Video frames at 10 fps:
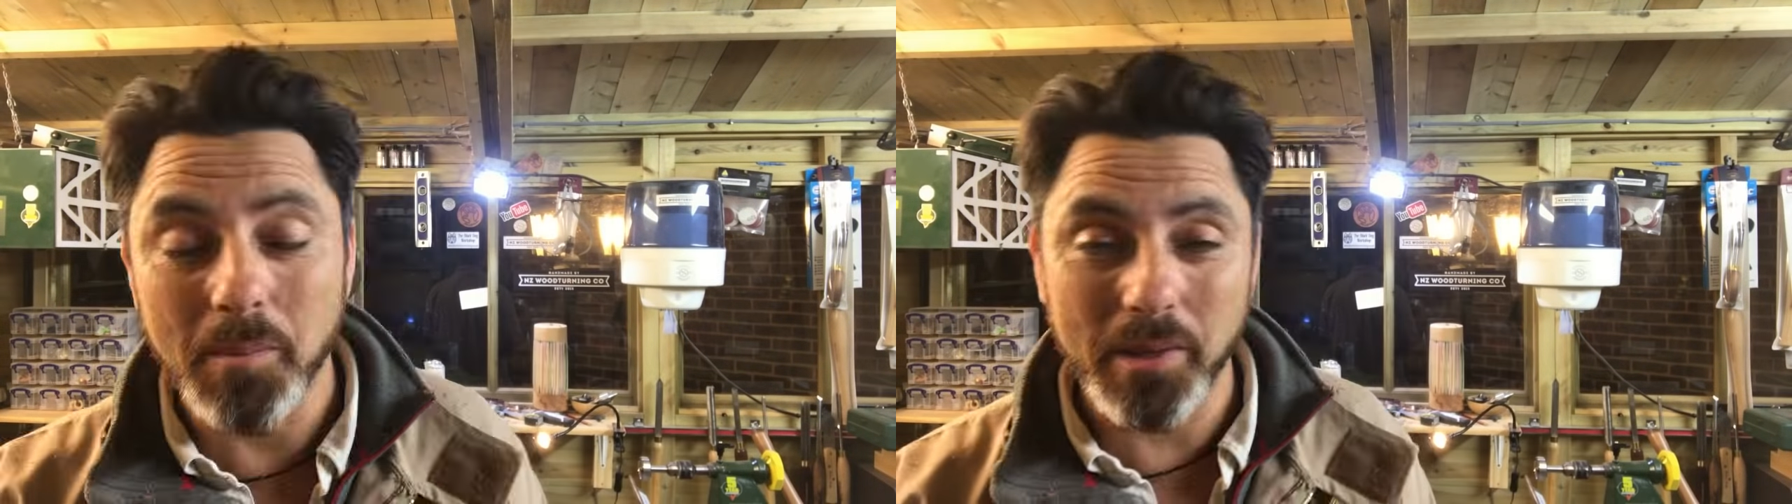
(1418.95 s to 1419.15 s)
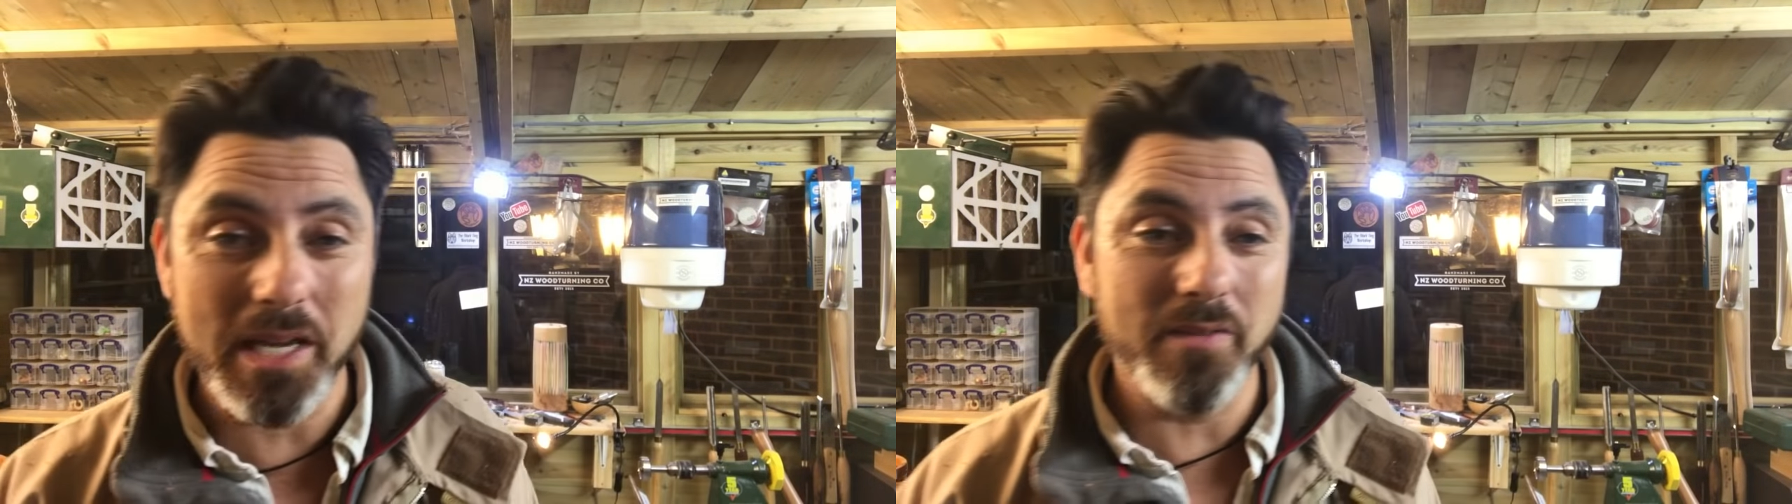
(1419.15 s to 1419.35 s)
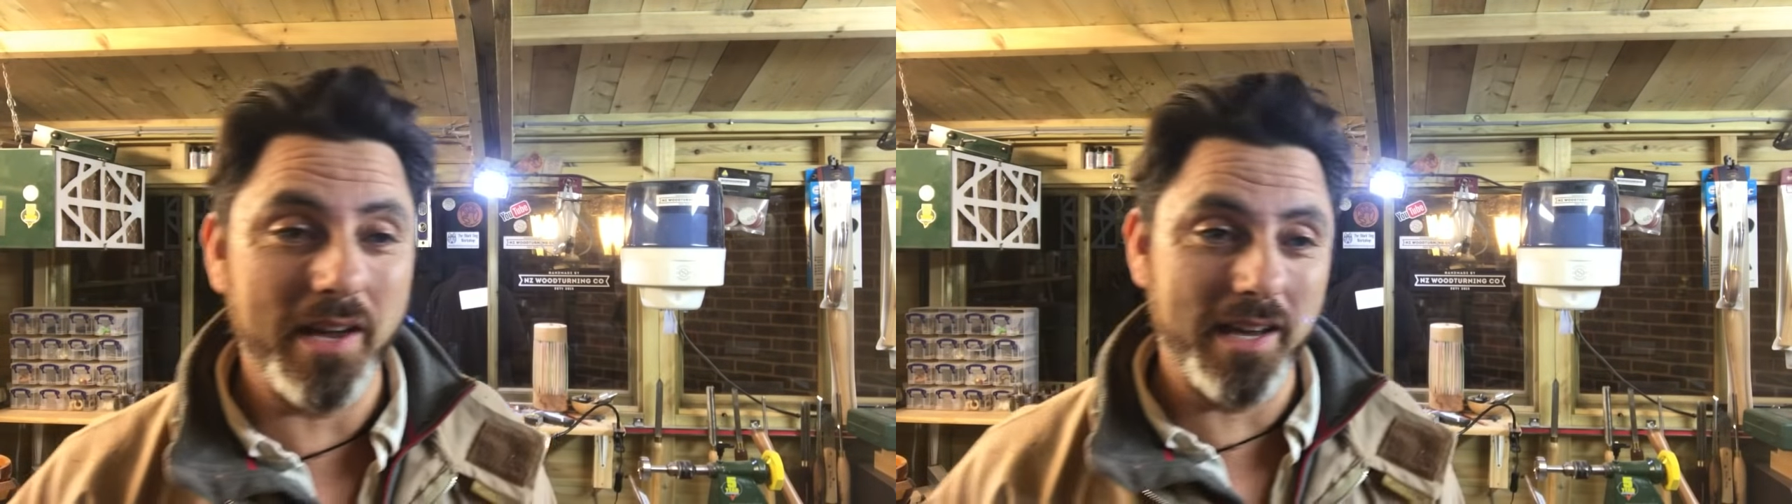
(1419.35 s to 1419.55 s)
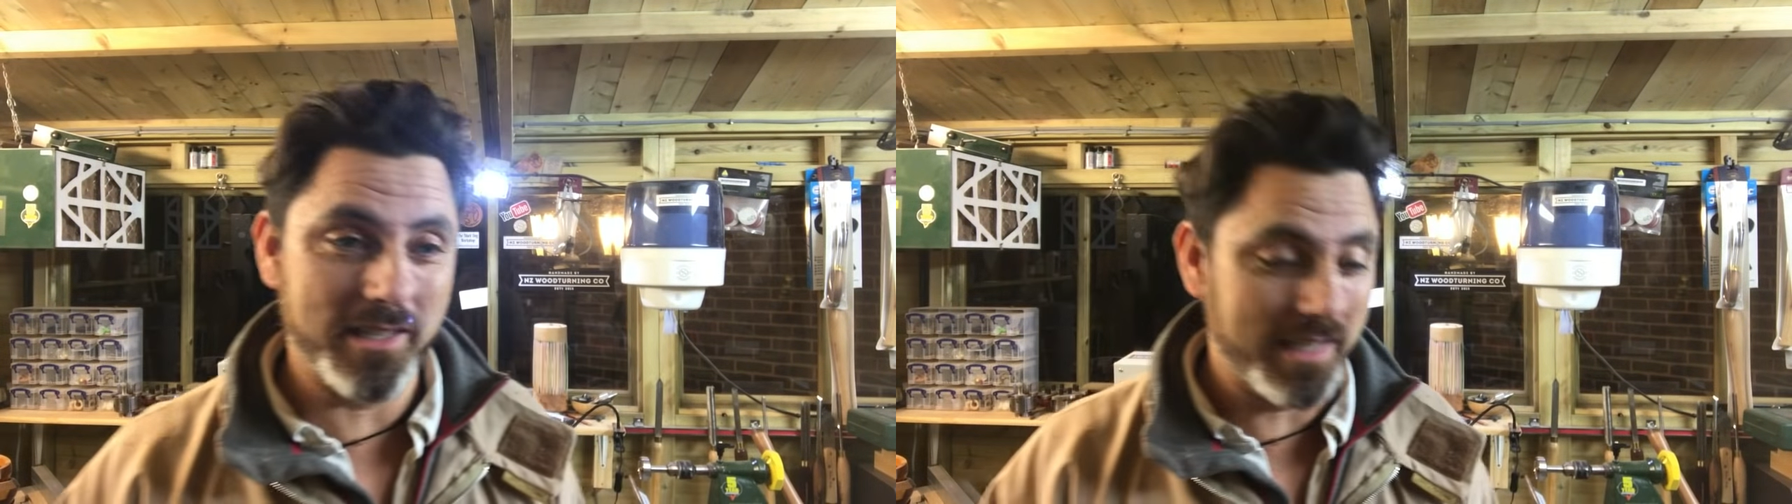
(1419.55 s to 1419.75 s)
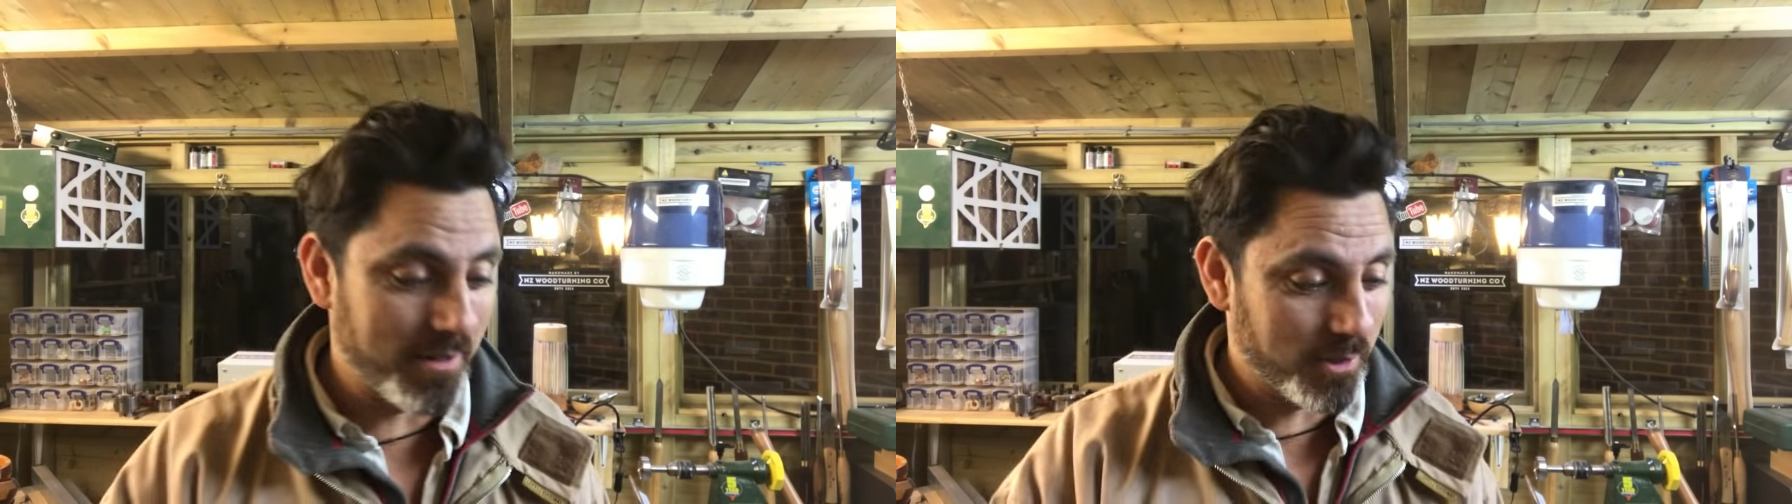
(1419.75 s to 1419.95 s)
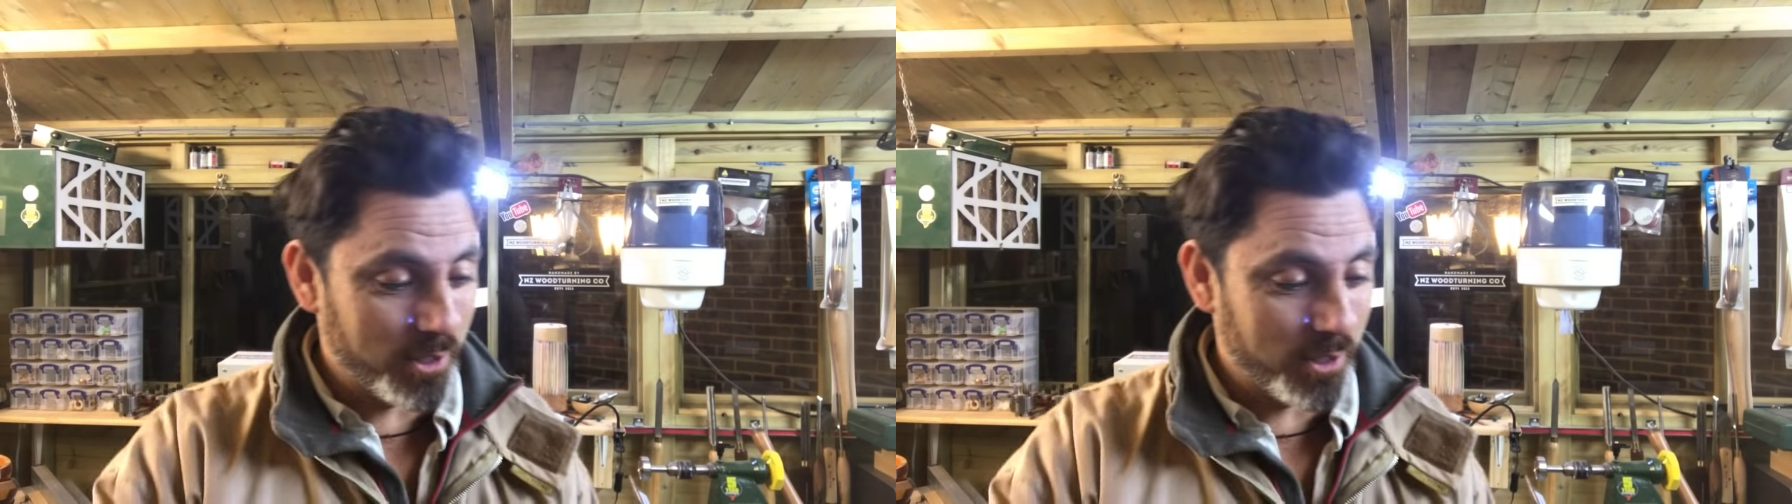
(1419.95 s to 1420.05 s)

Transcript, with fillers: can't believe it actually. I was